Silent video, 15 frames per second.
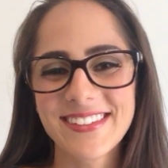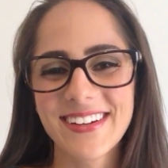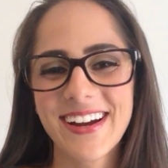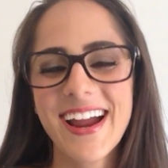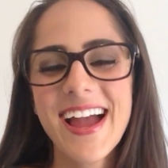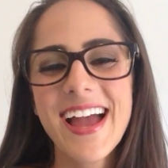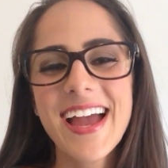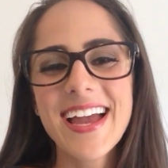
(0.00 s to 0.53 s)
So
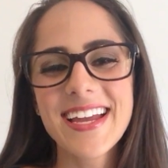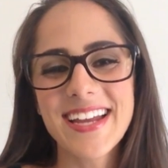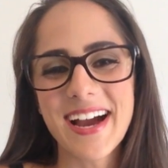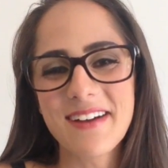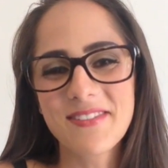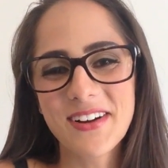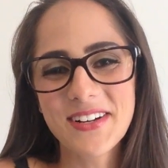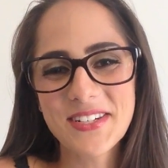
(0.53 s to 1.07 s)

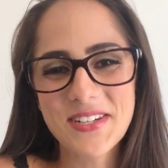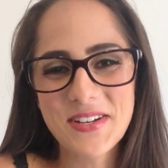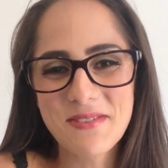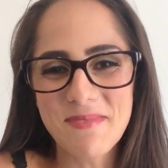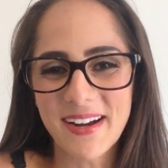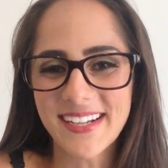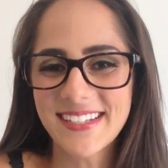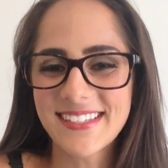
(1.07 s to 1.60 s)
yeah, I've got
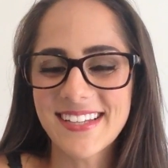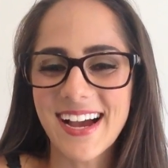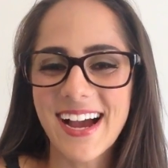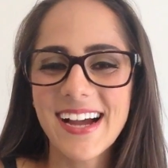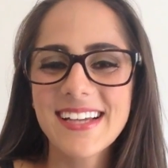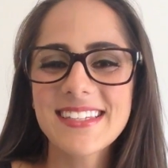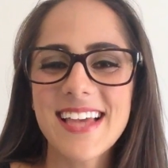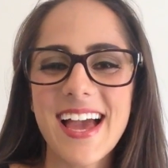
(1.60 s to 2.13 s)
2 bunnies,
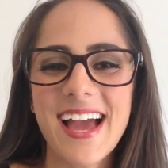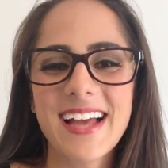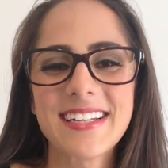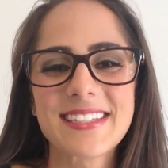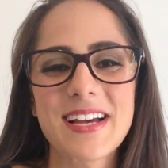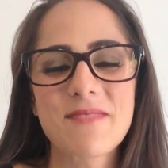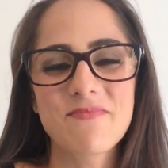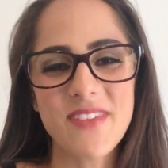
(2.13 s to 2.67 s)
guys,
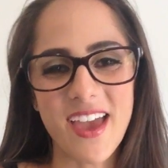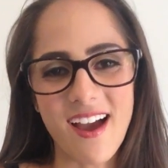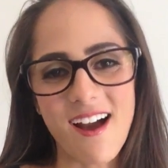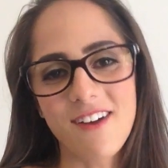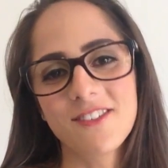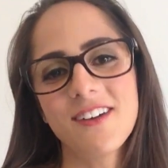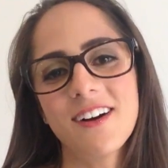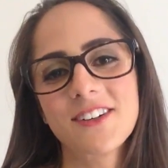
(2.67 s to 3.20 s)
and yeah,
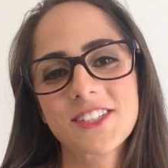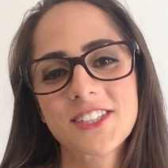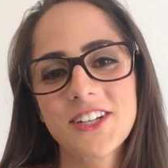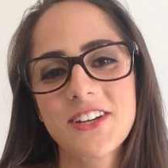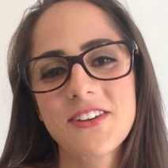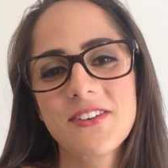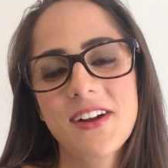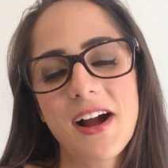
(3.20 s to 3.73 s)
I'll show
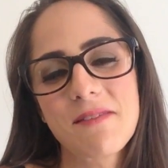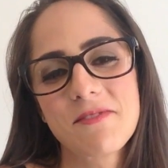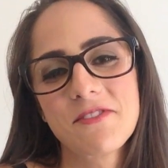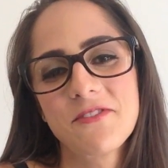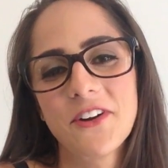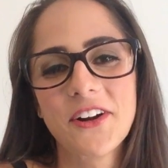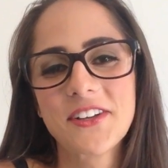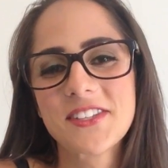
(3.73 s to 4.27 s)
you a couple
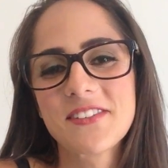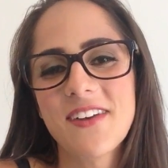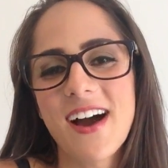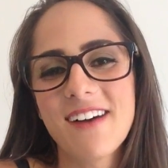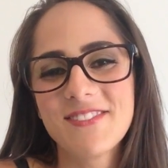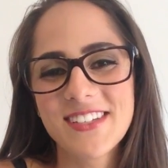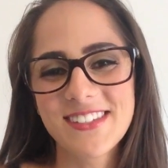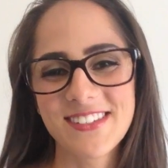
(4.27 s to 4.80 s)
of photos of
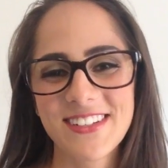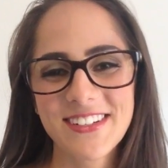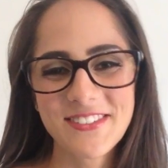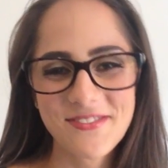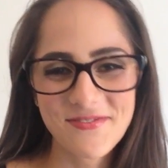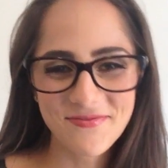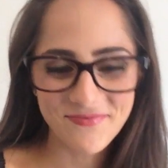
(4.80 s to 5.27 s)
Harvey soon.